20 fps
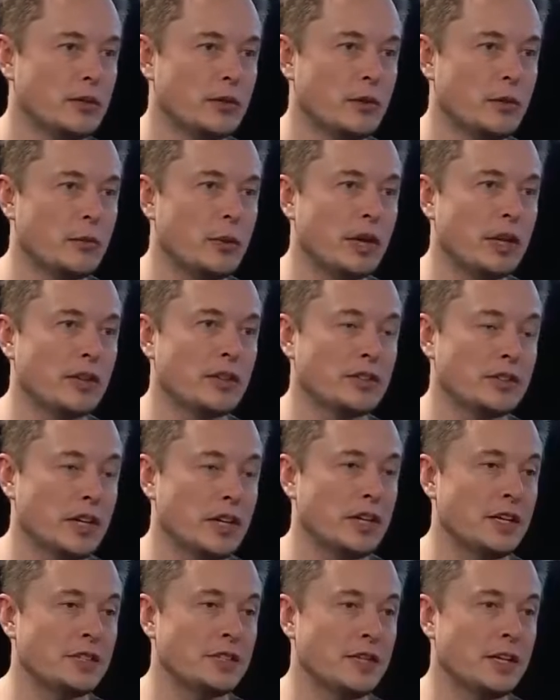sort of bringing those
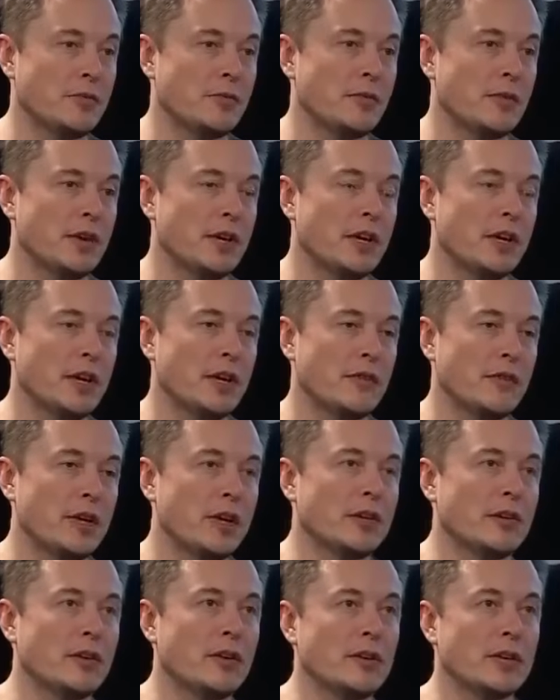ideas up um,
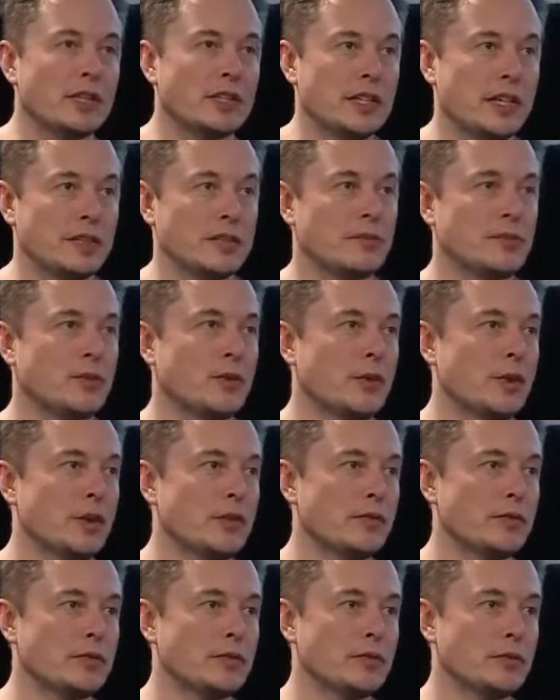either on the Tesla
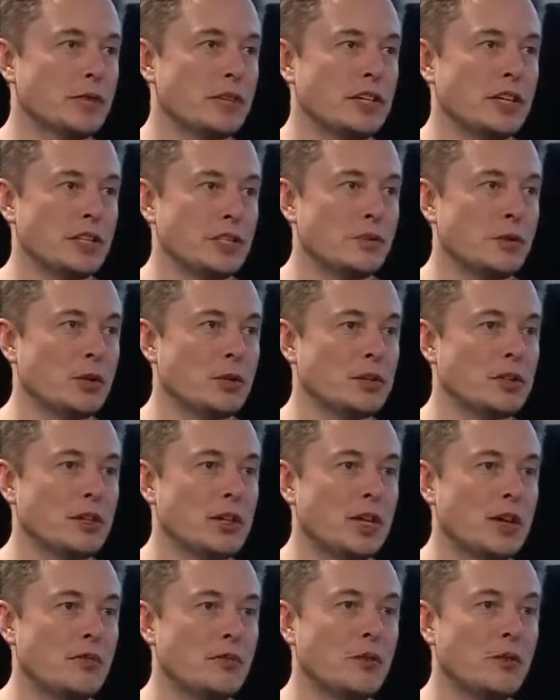forums or the Tesla Motors
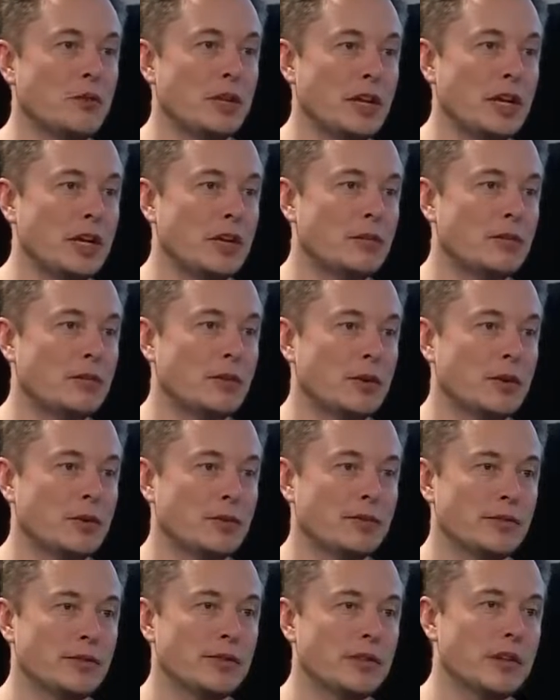Club or related
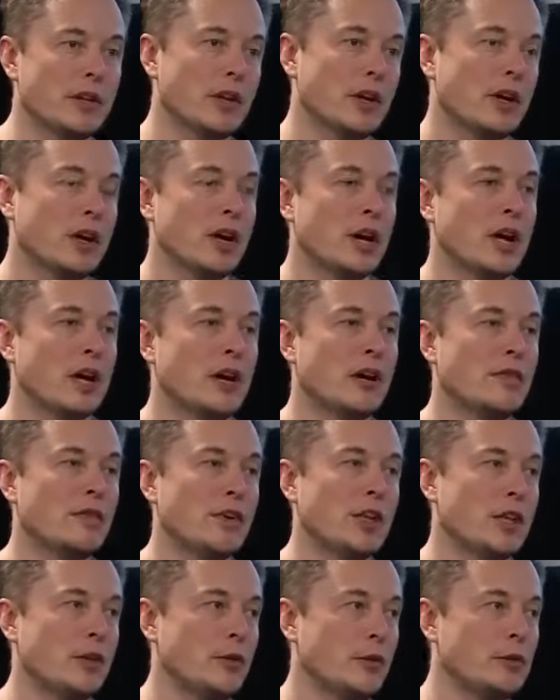forums. Um,
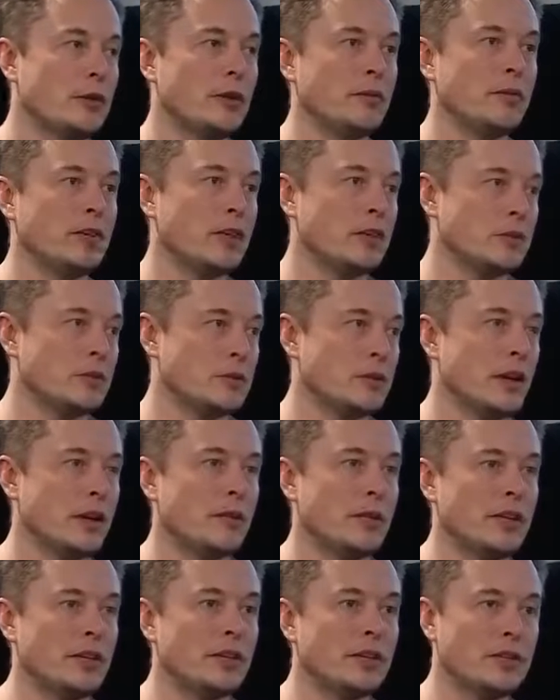and there are people that try to
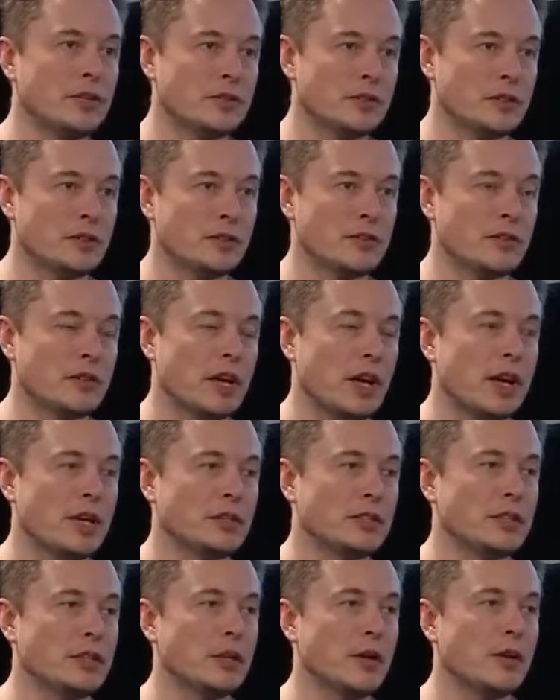read those and,
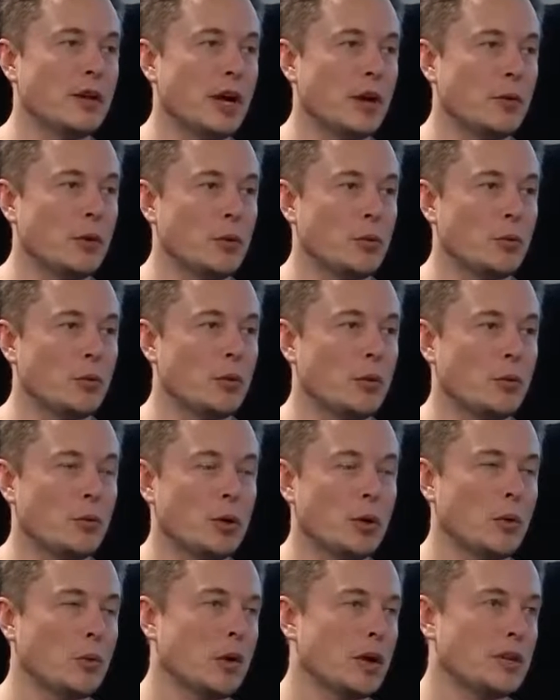and see, okay, what
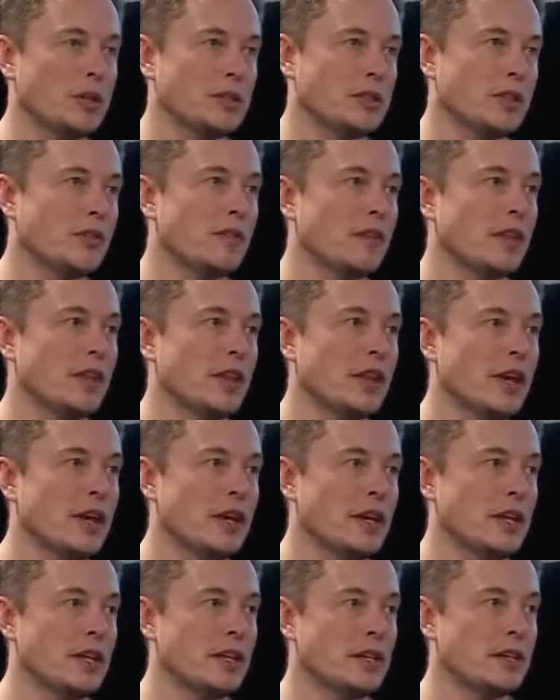what is something
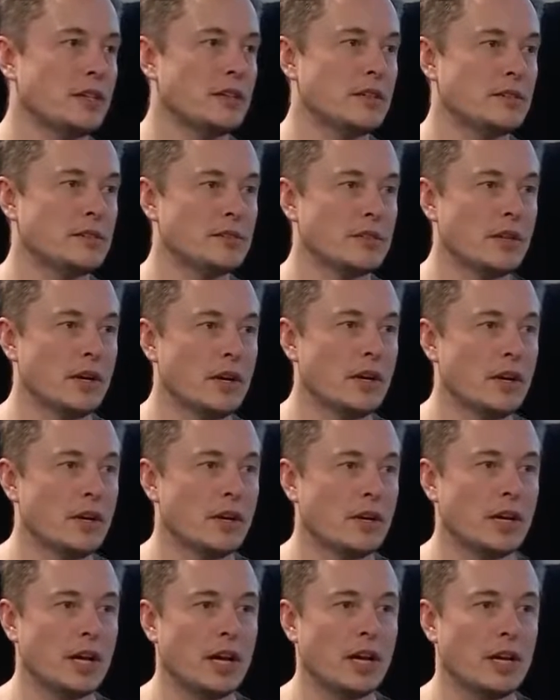that is
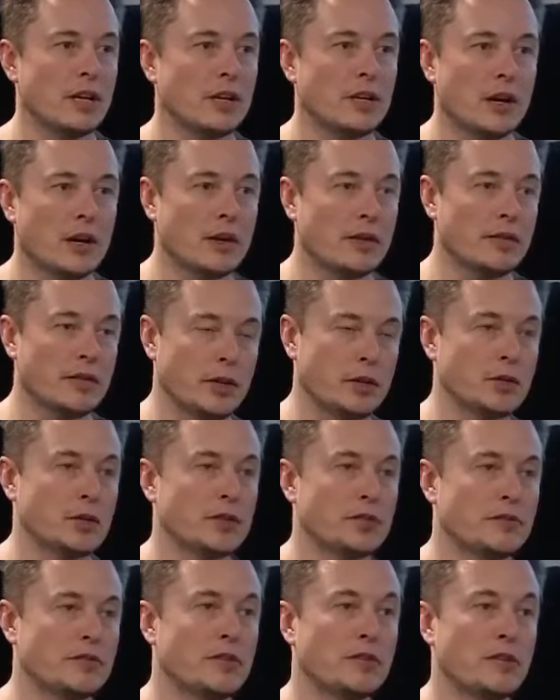getting a lot of
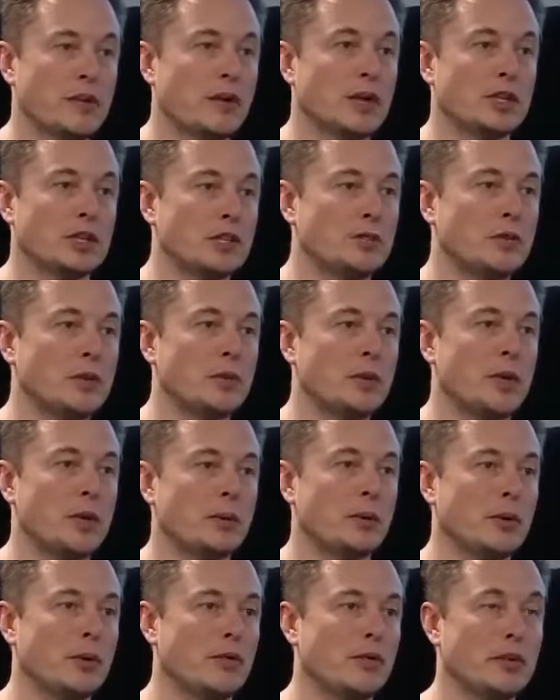interest from a large number of
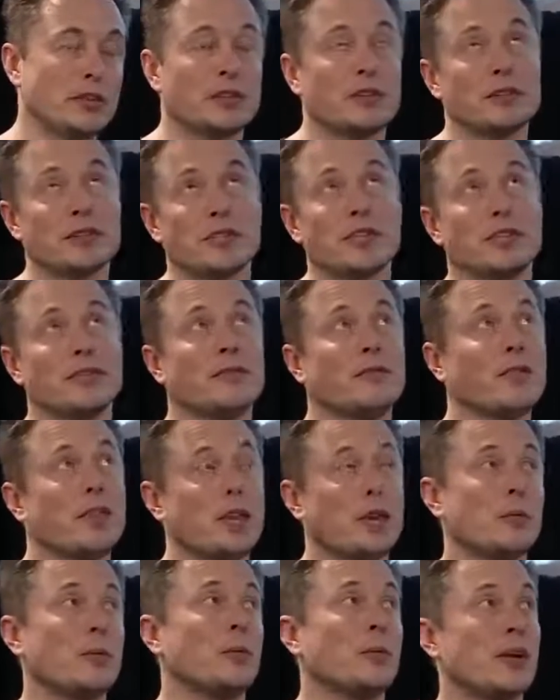people? Because obviously,
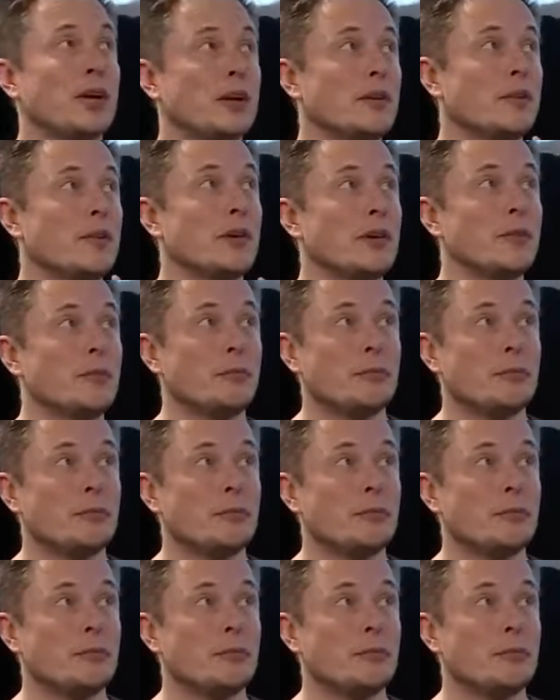you know, we get a